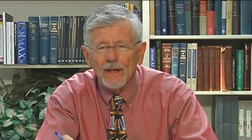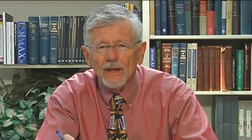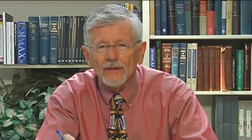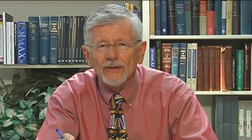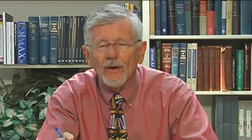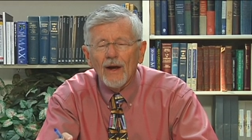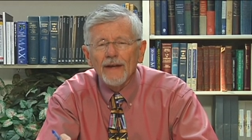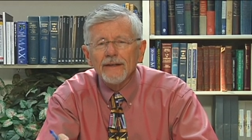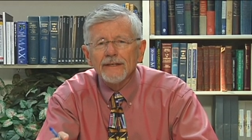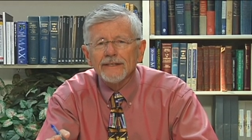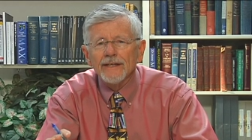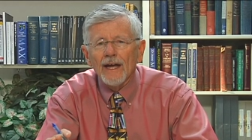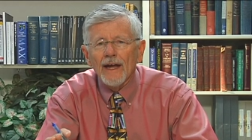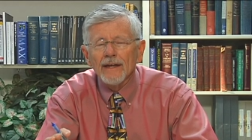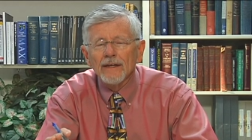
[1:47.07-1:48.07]
So I
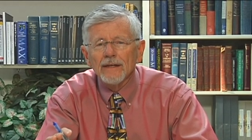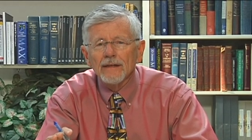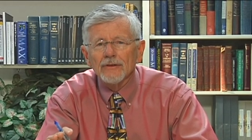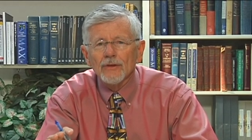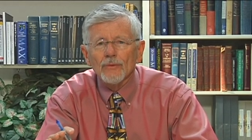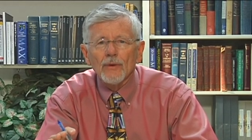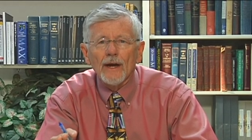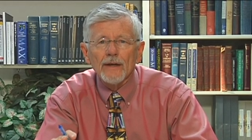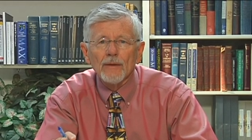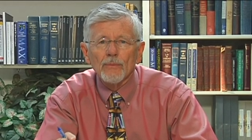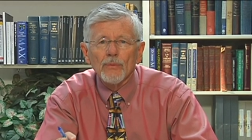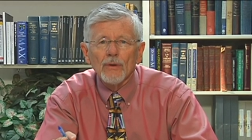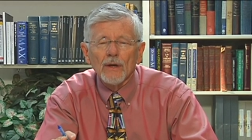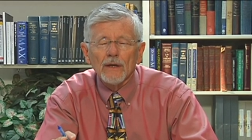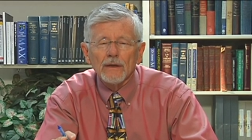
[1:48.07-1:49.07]
decided to write a
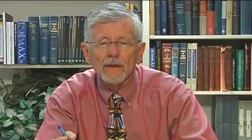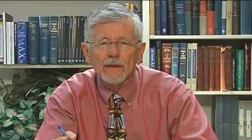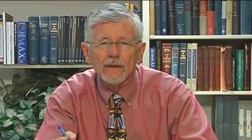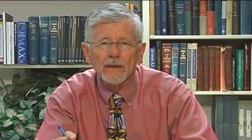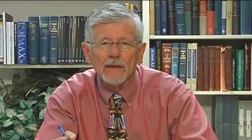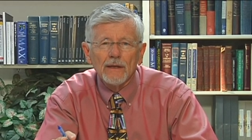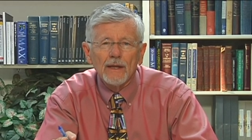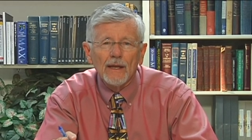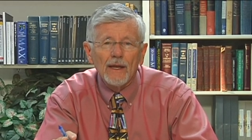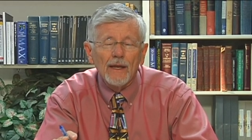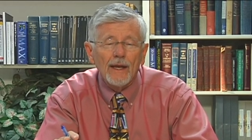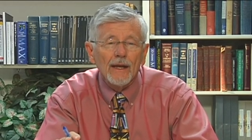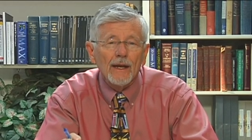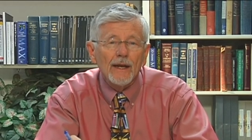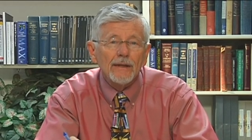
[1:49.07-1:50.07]
book,
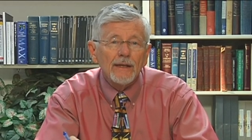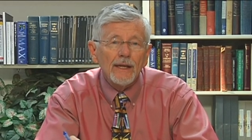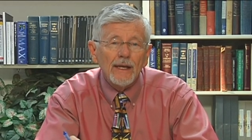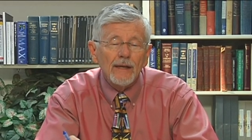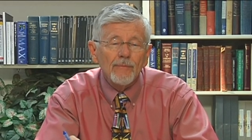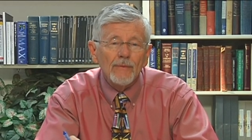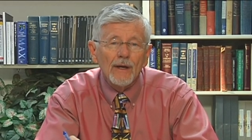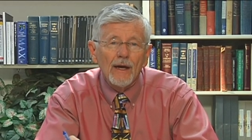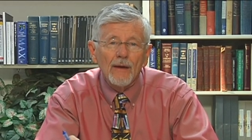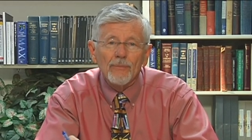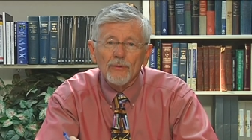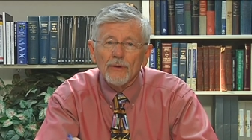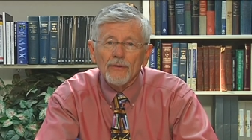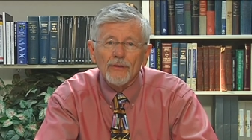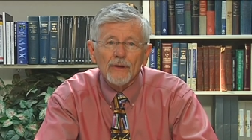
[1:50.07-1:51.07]
and I teamed
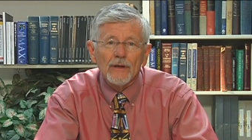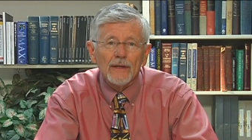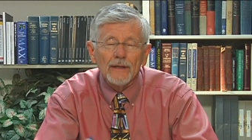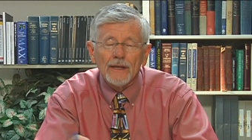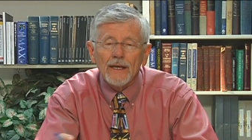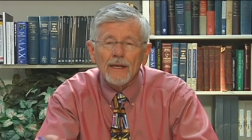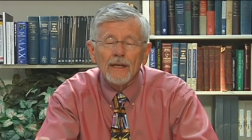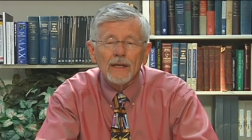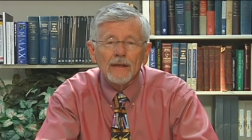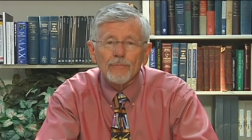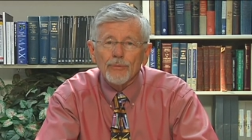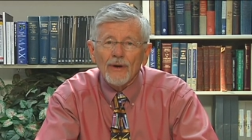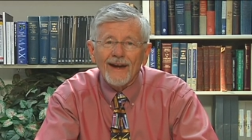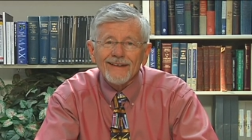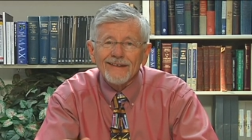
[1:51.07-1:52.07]
up with a leading
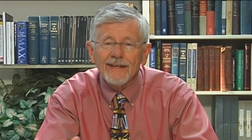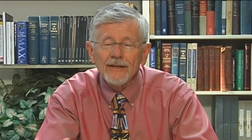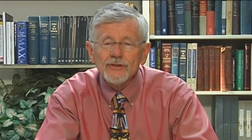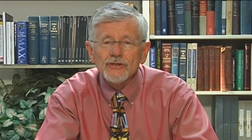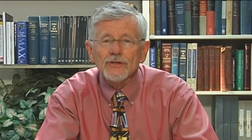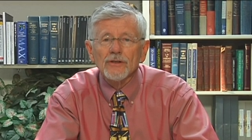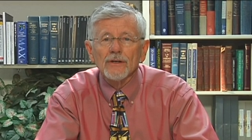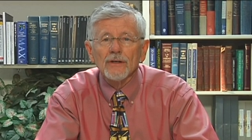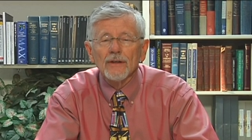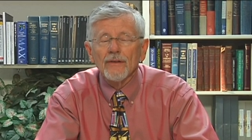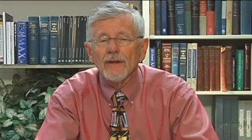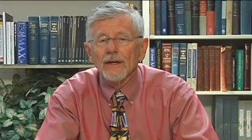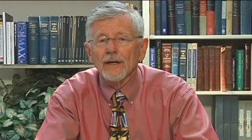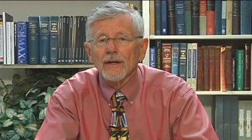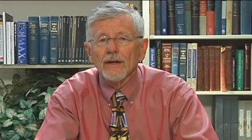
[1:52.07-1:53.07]
practitioner in
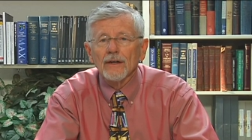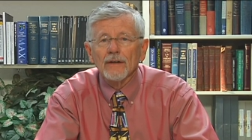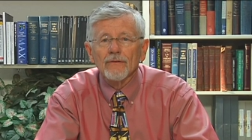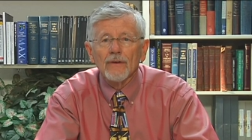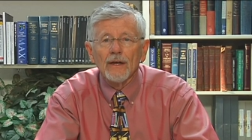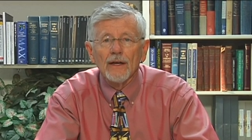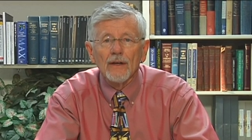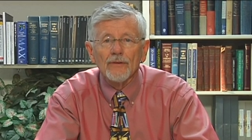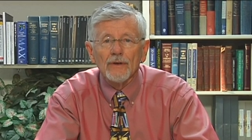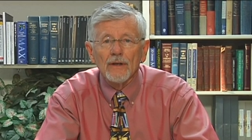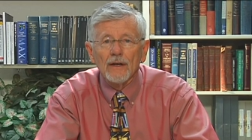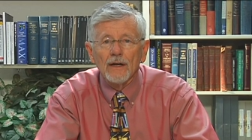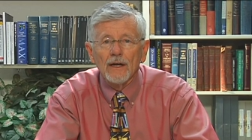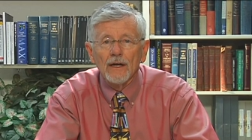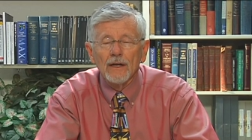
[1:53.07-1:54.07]
the area of elder
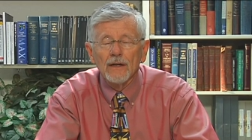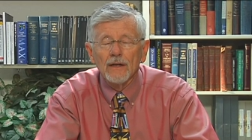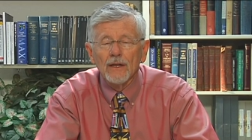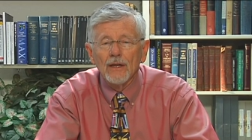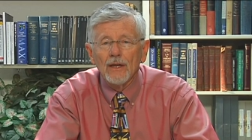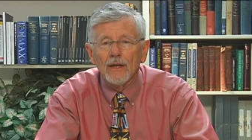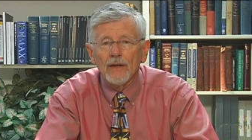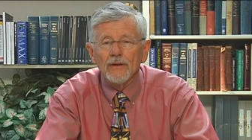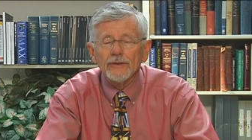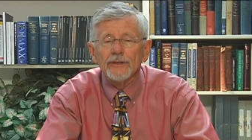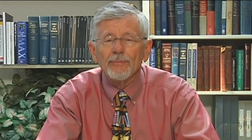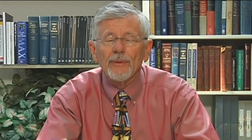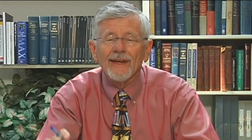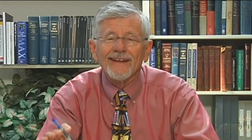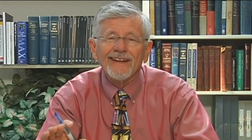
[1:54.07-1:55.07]
law, who
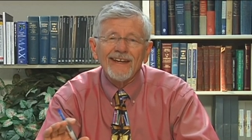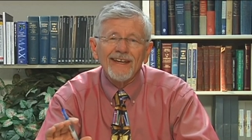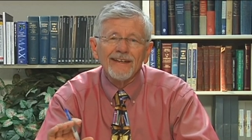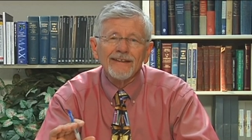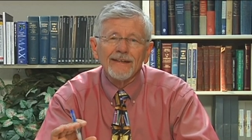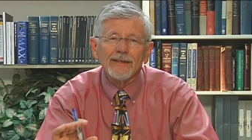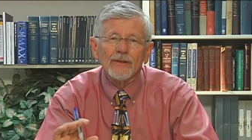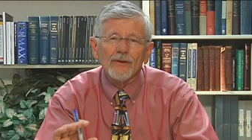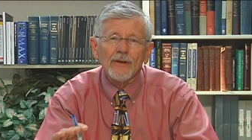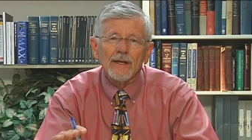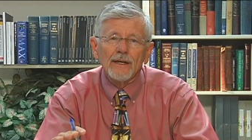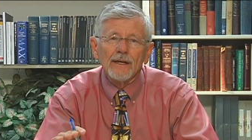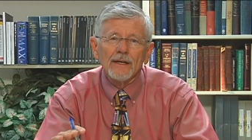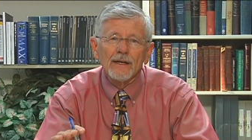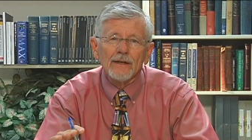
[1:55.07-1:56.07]
spent his 30
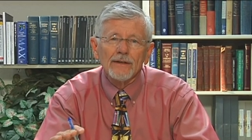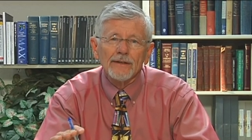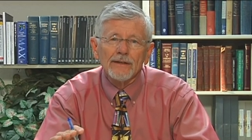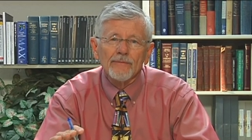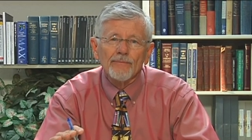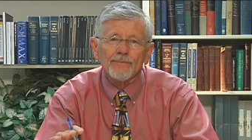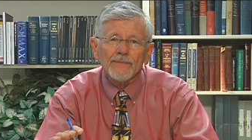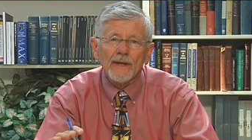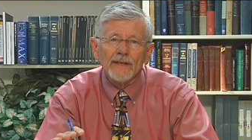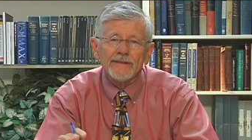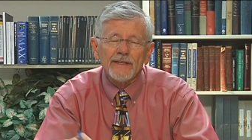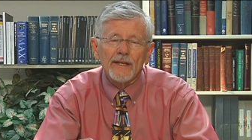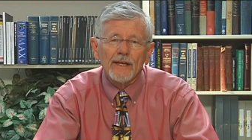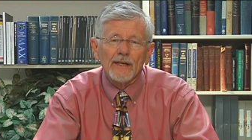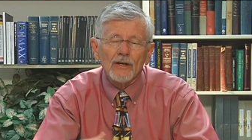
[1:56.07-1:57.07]
years
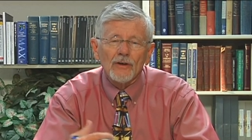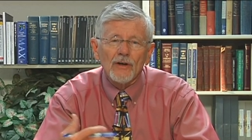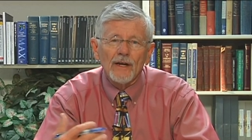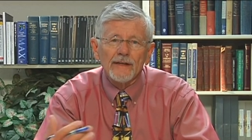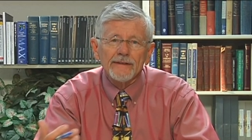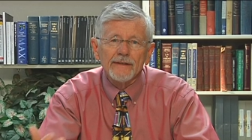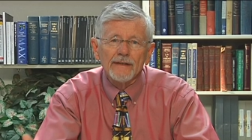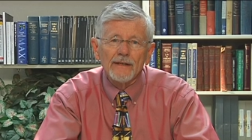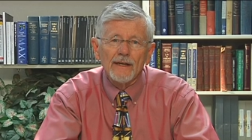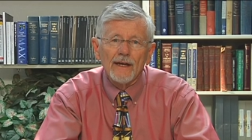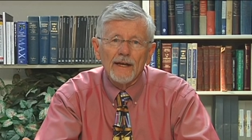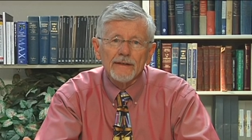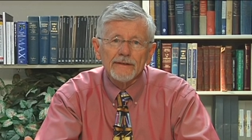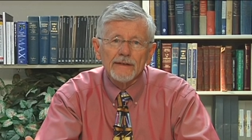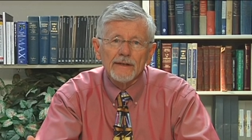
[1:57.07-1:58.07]
sitting across the
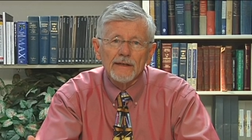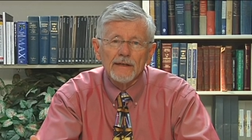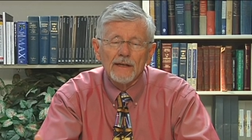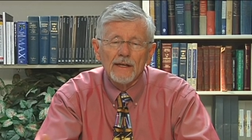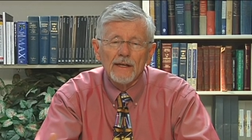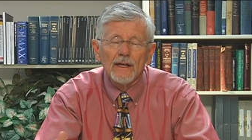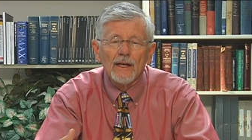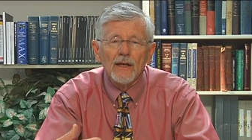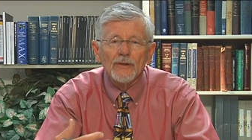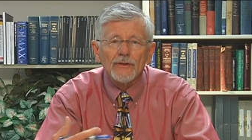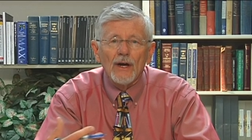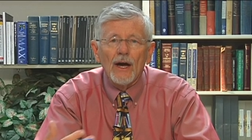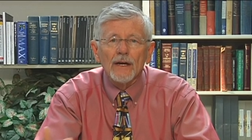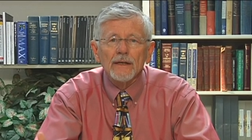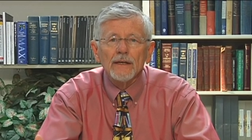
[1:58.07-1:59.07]
desk
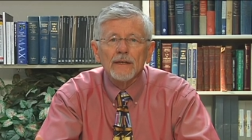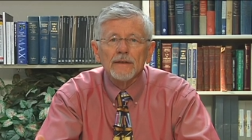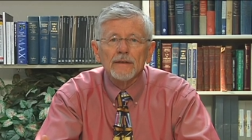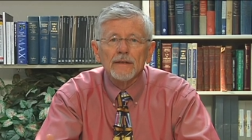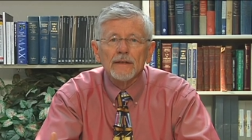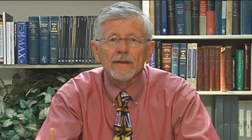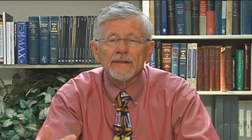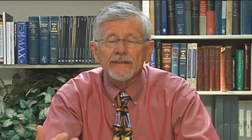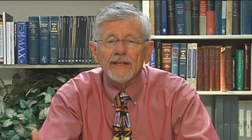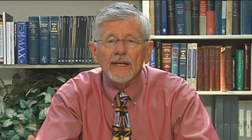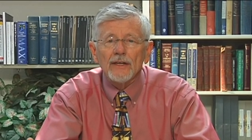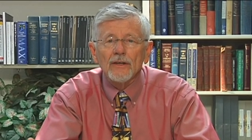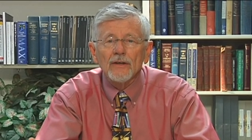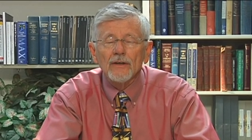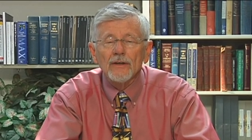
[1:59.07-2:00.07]
talking to
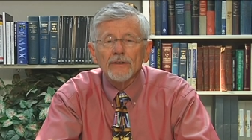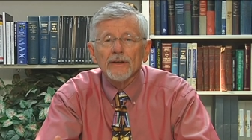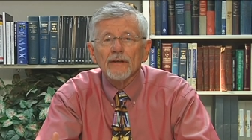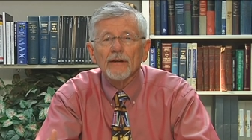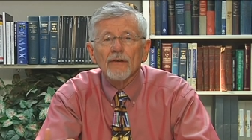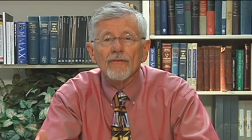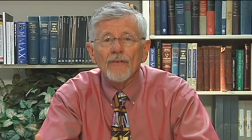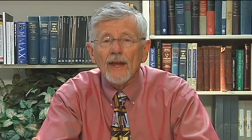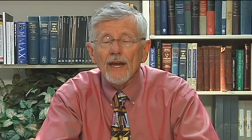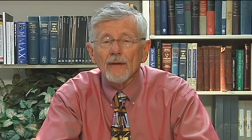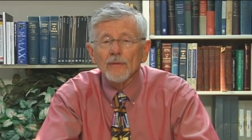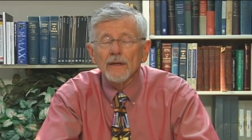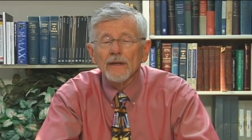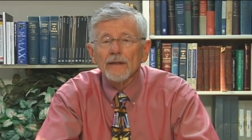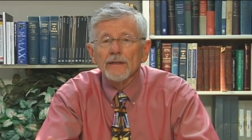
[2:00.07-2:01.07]
seniors and their
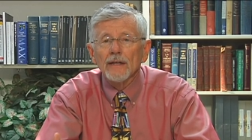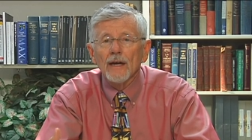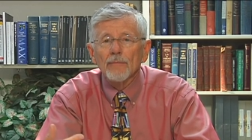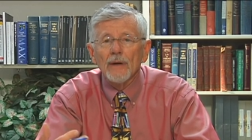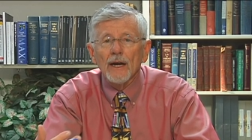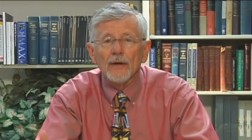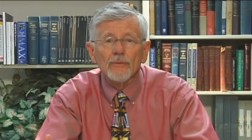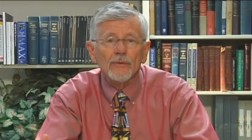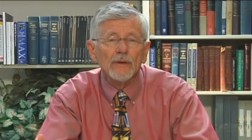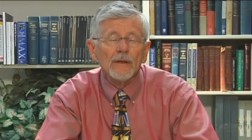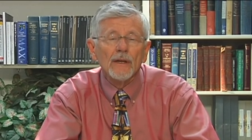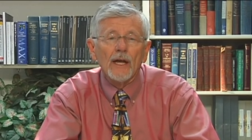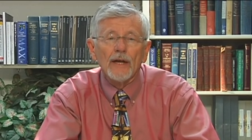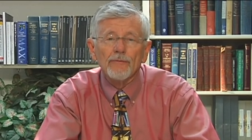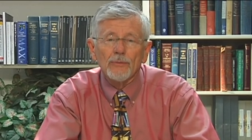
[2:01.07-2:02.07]
families about real
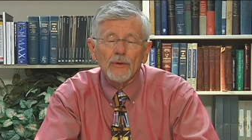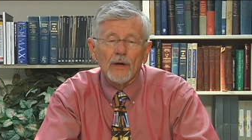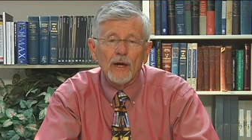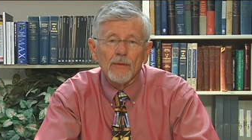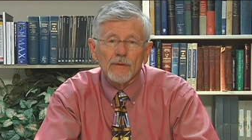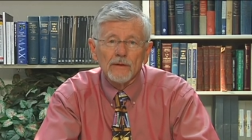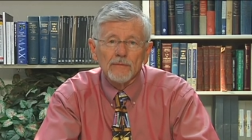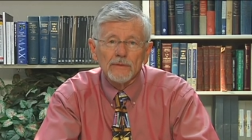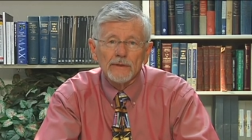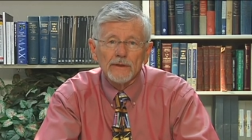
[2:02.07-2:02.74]
life problems.